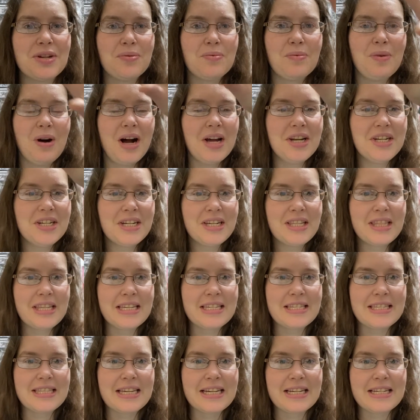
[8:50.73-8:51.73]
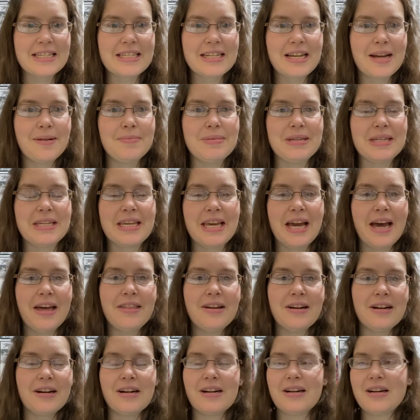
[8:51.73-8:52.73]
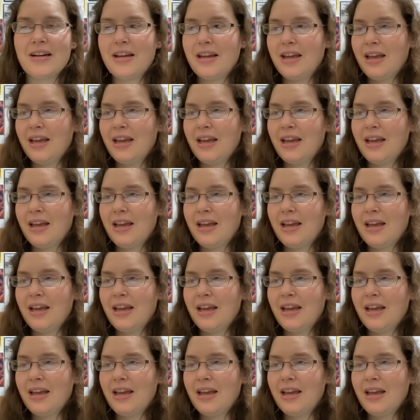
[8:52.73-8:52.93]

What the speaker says: watching these things come together,